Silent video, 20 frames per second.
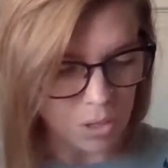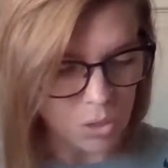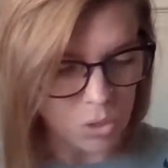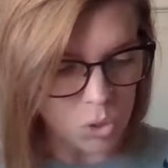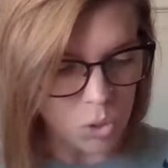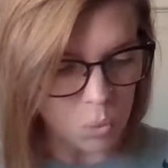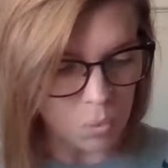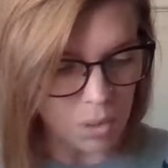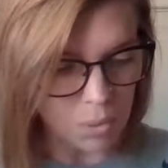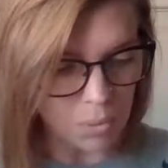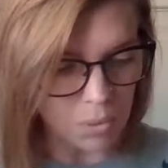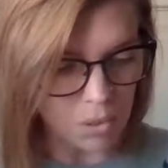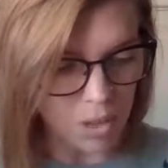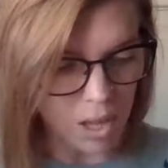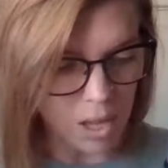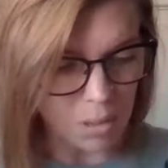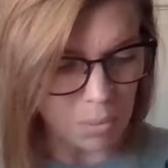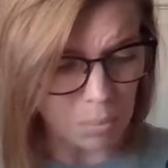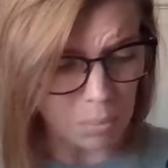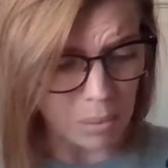So we were
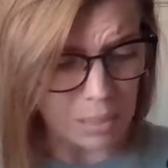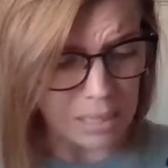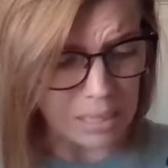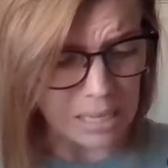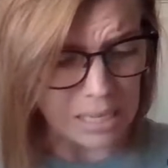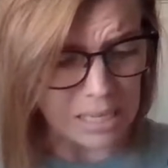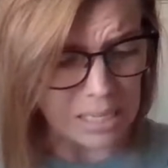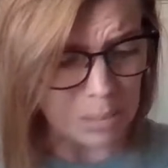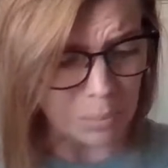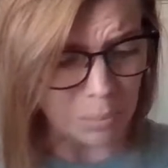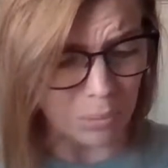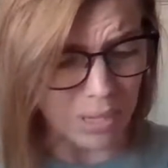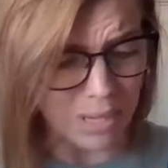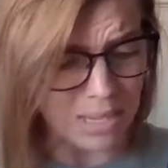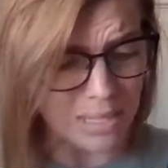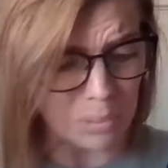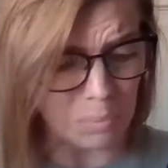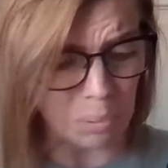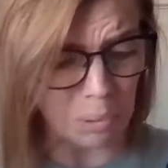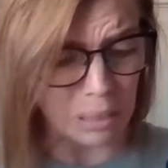like, please,
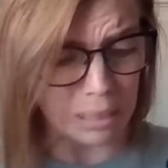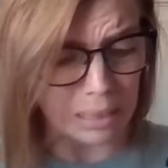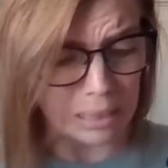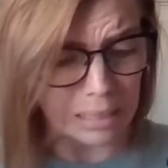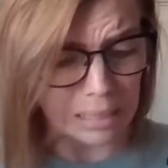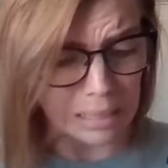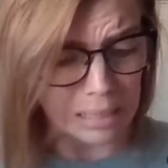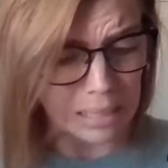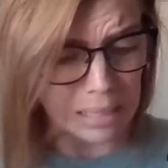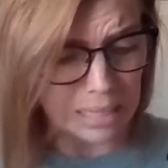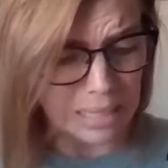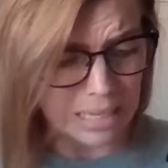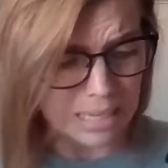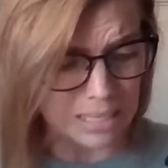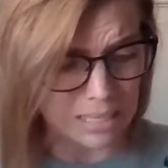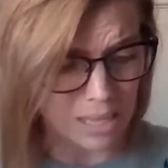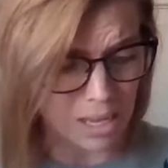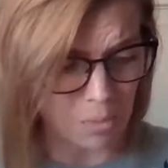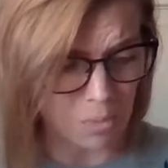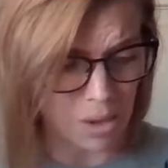please,
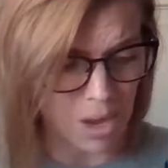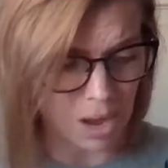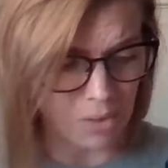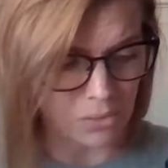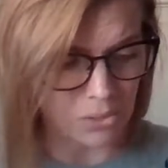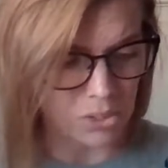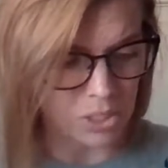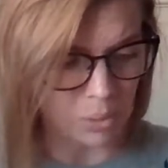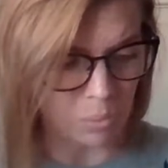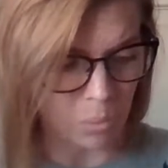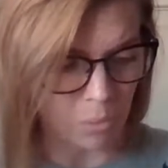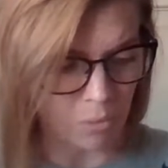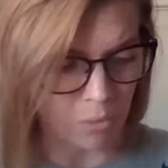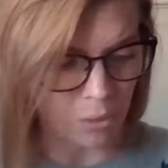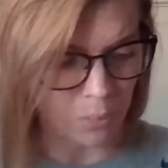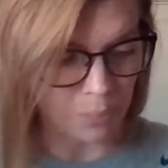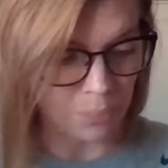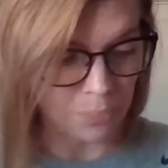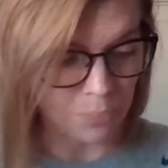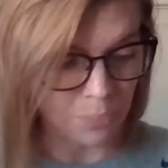please, can we have a
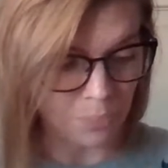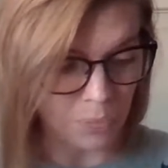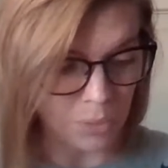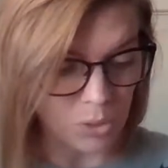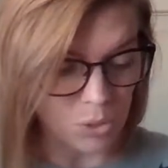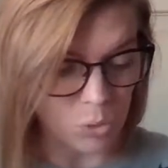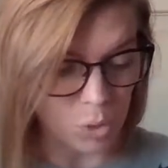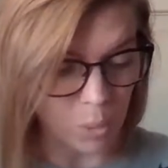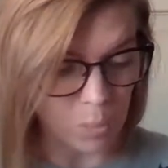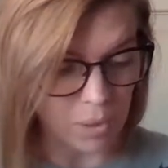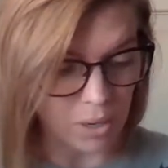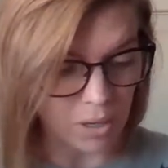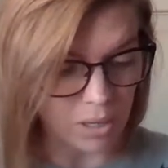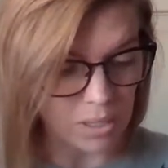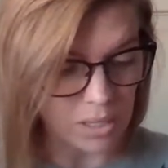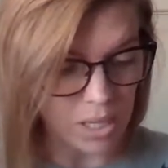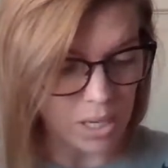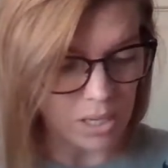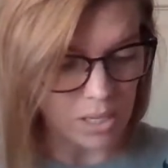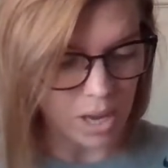sleepover? So our
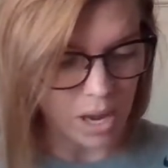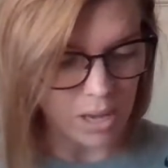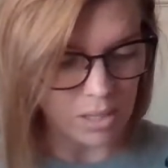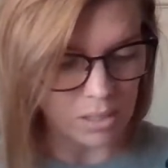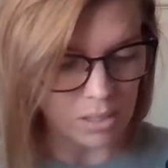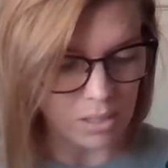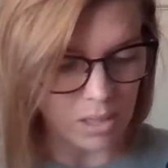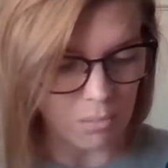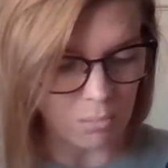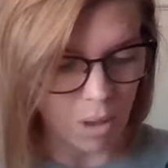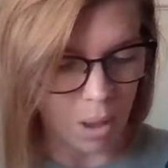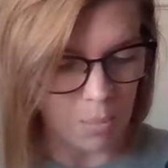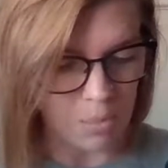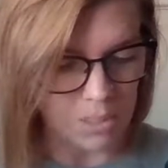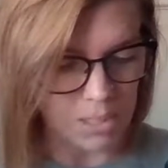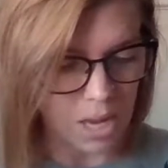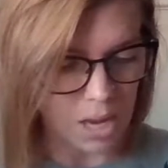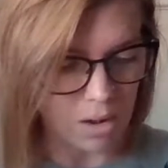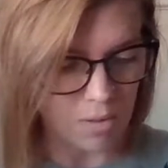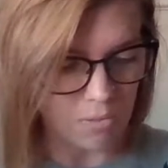parents said yes, and Mom
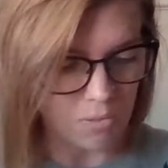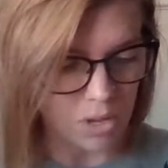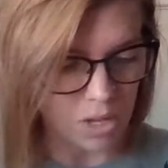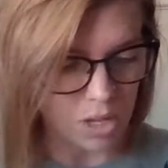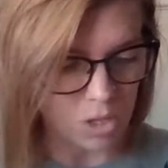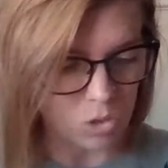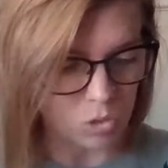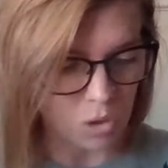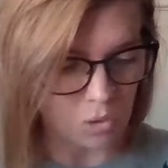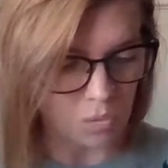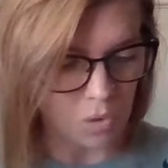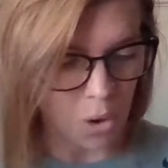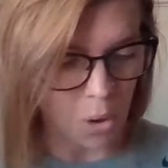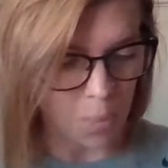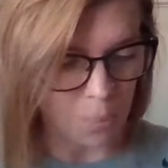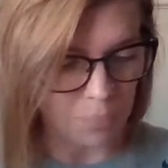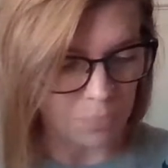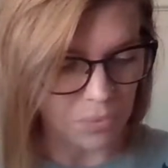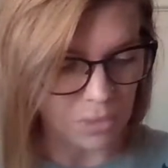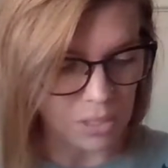and Dad and Via drove
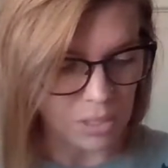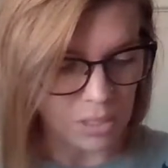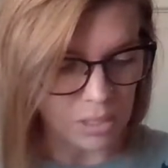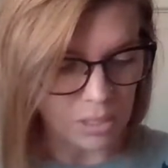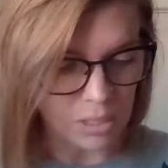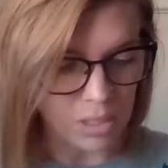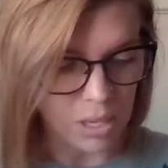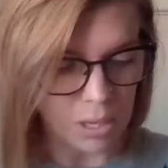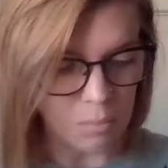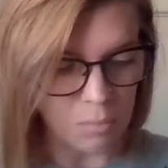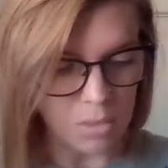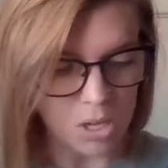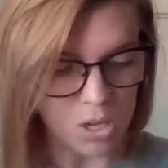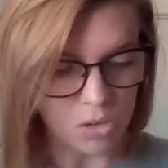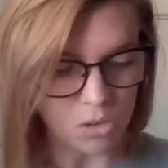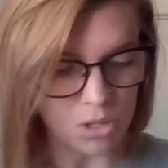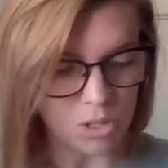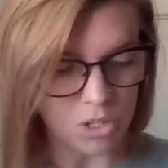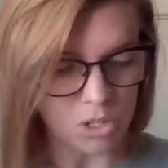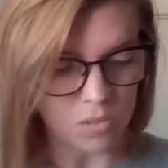home. And me
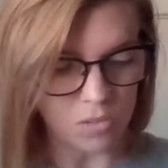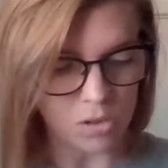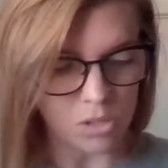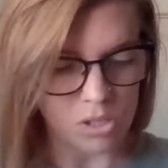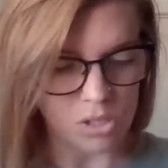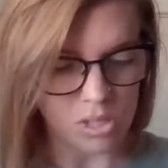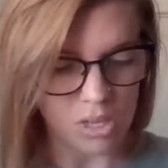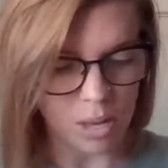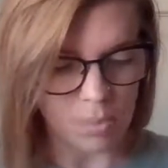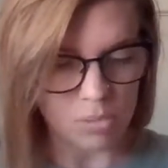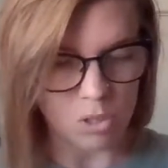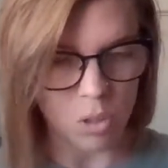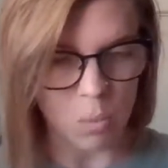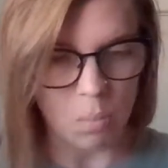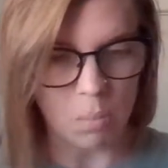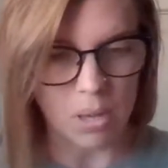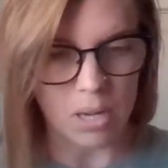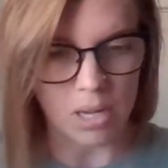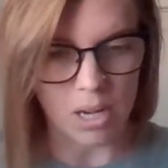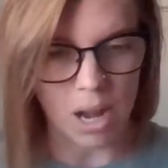and Christopher stayed up till
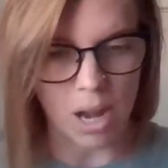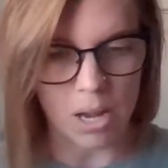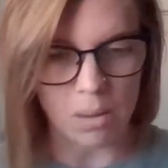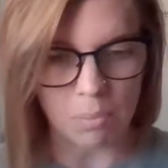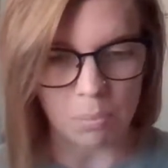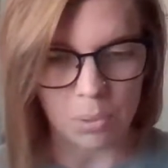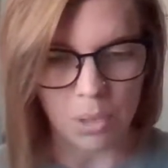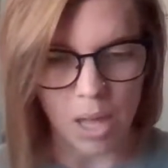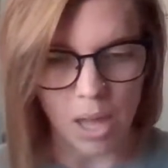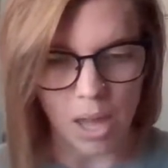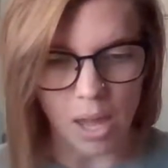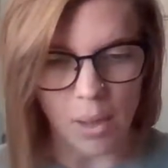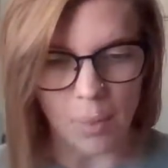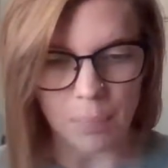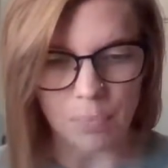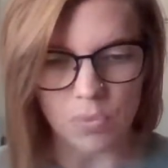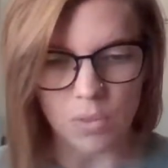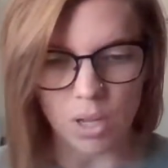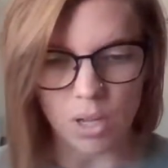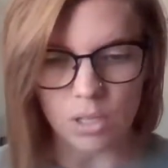midnight
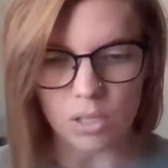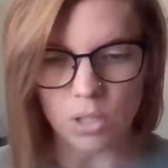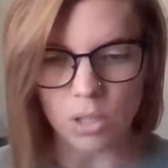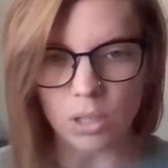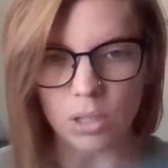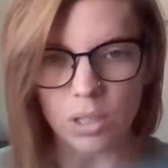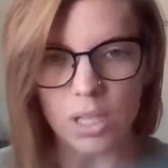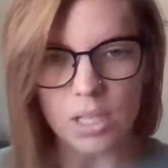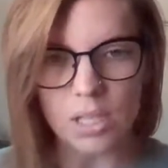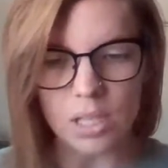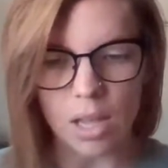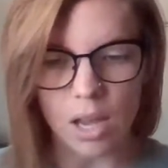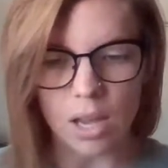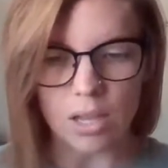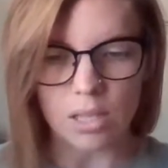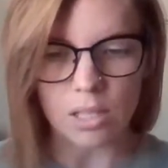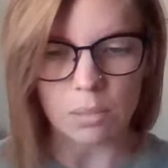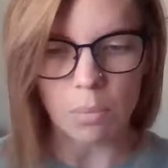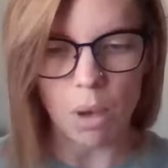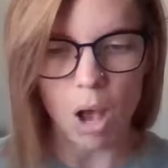playing until Lisa,
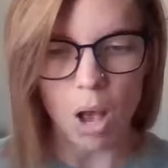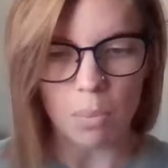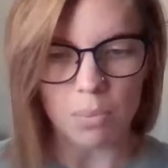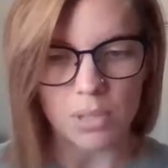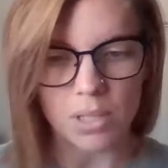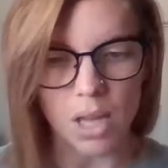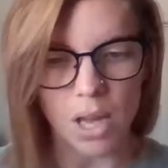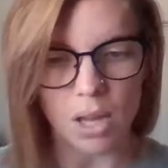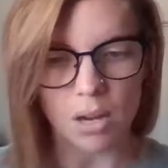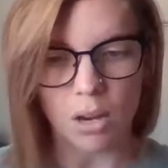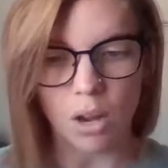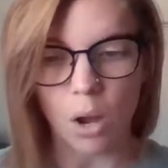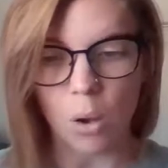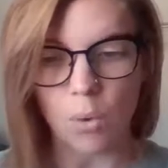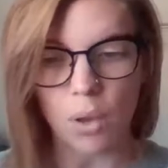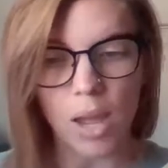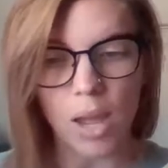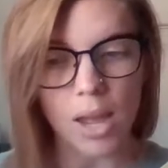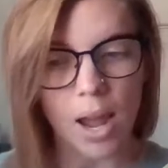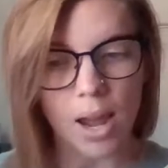his mom, said,
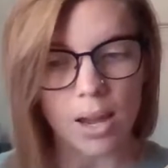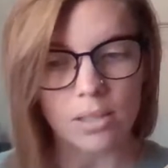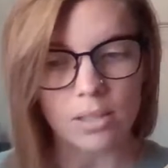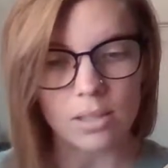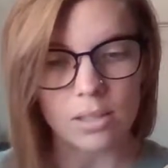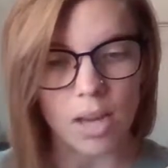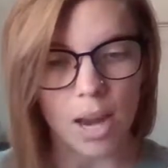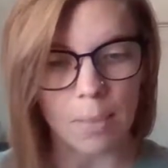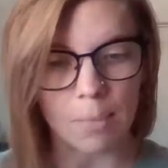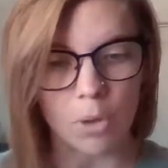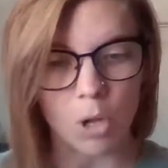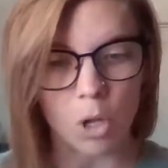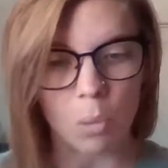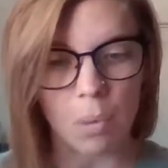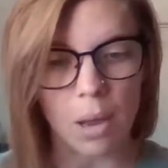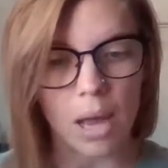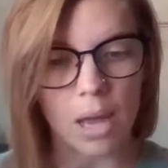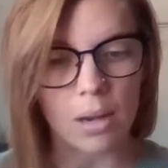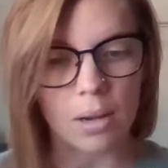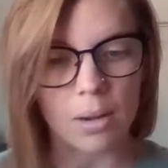okay, guys, time to go to
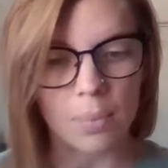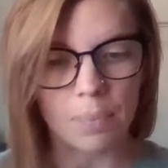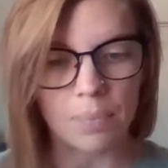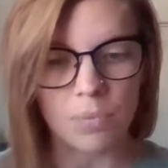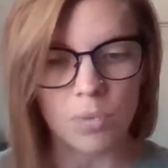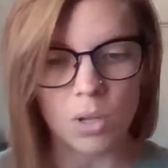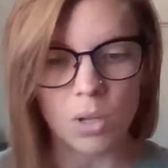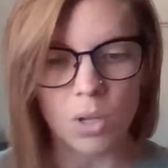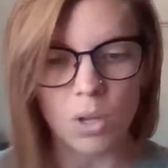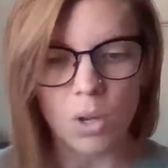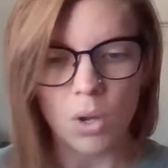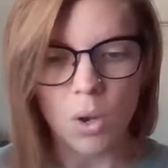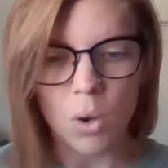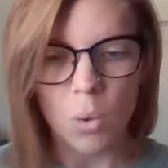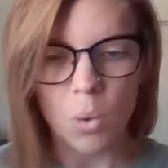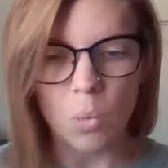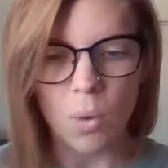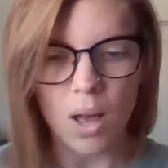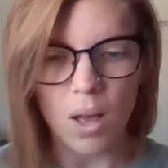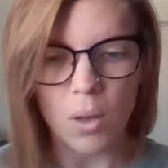bed.
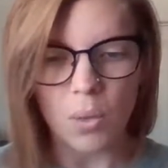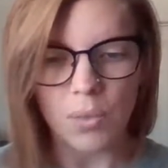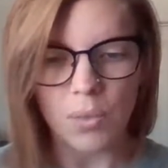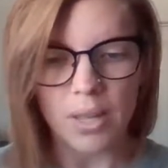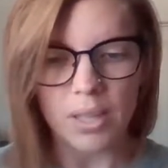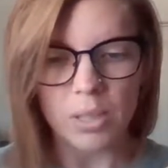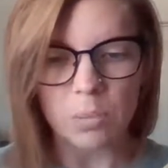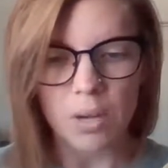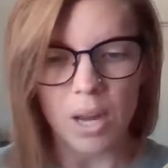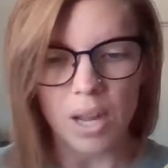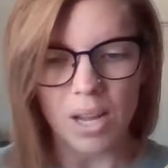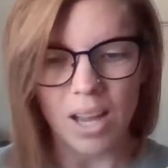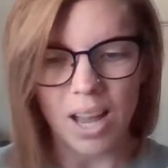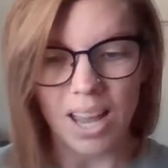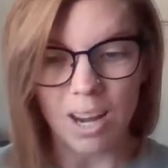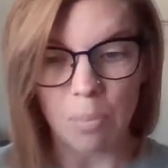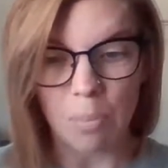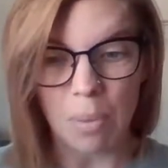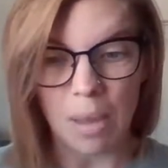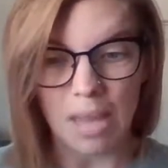Well, that's when I
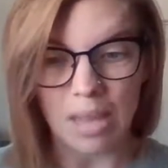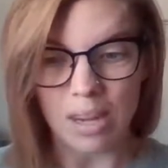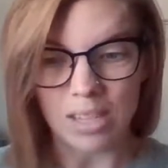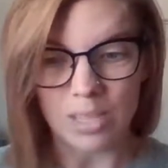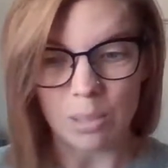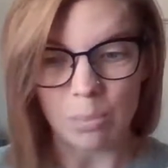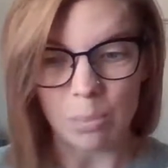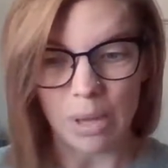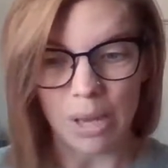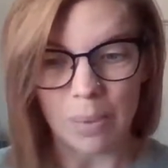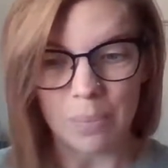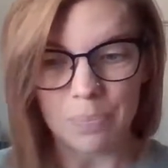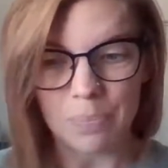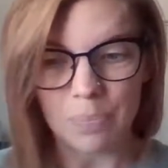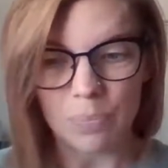kind of panicked a bit.